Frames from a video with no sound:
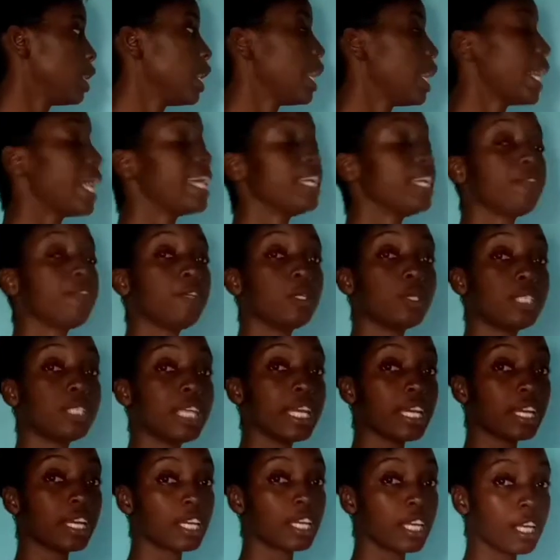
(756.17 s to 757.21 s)
And if you
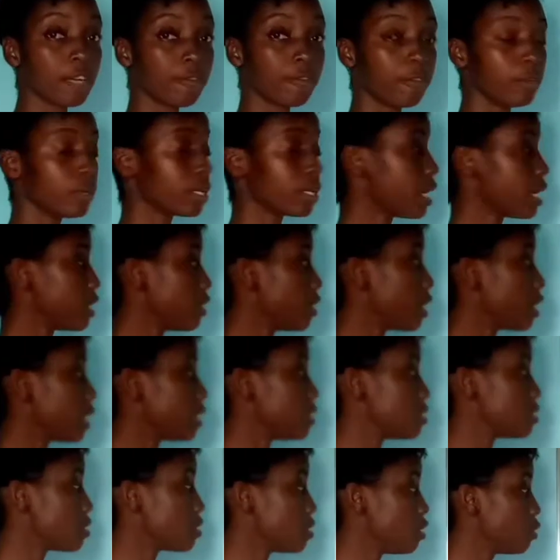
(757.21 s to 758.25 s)
take a careful look at your
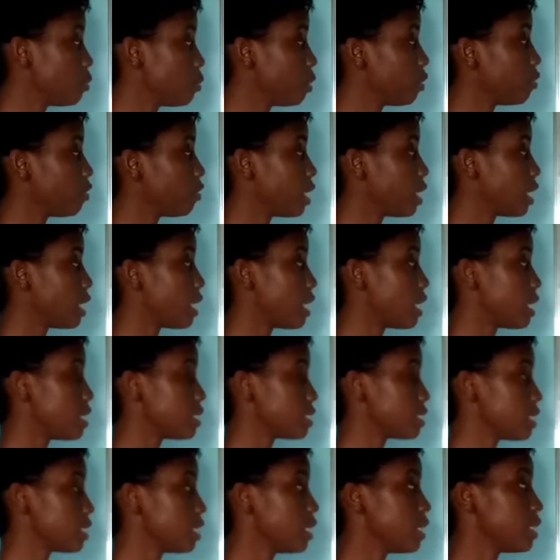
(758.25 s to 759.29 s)
answer, you will
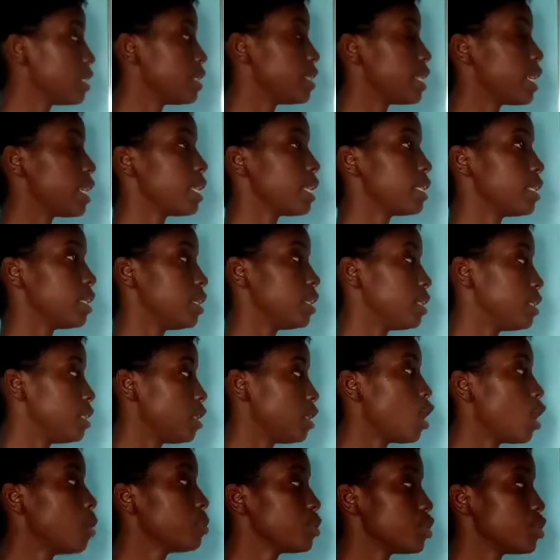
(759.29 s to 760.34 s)
realize that the
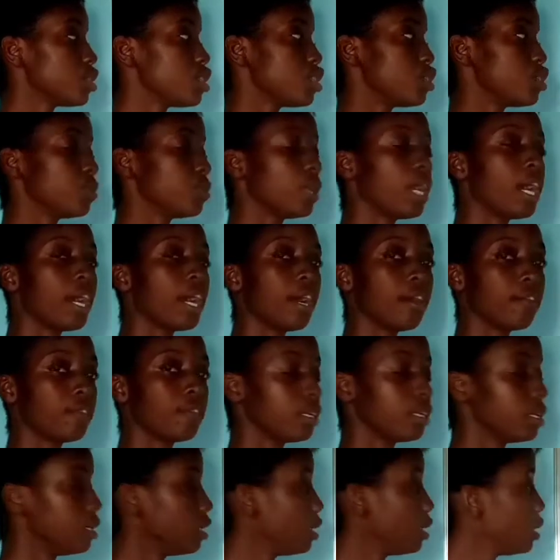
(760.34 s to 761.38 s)
options you have
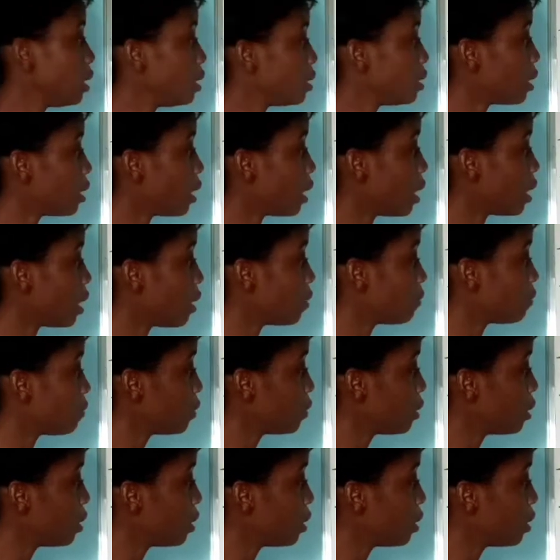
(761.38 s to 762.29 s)
either have